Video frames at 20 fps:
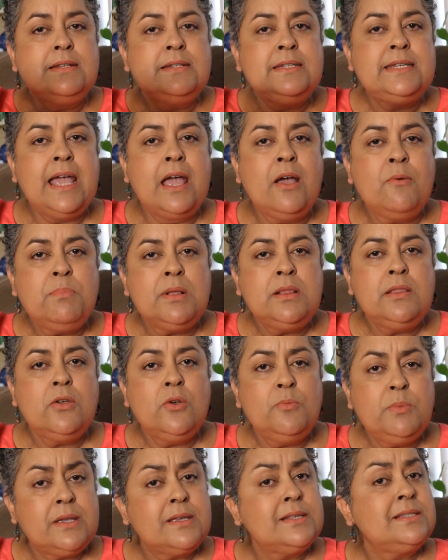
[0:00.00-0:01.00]
down
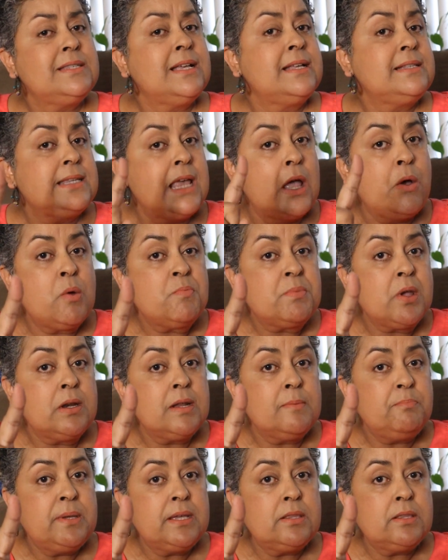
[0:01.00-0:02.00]
below because that's how I'm
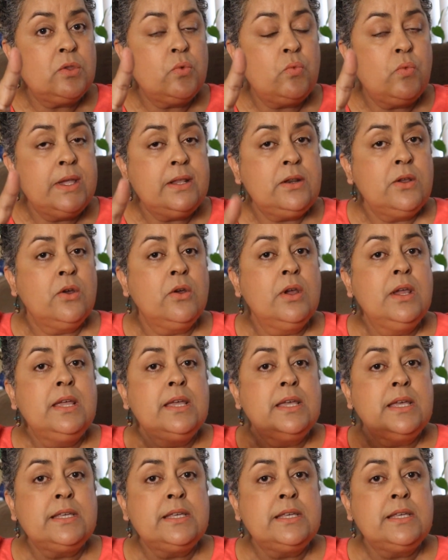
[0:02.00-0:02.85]
gonna pick the winner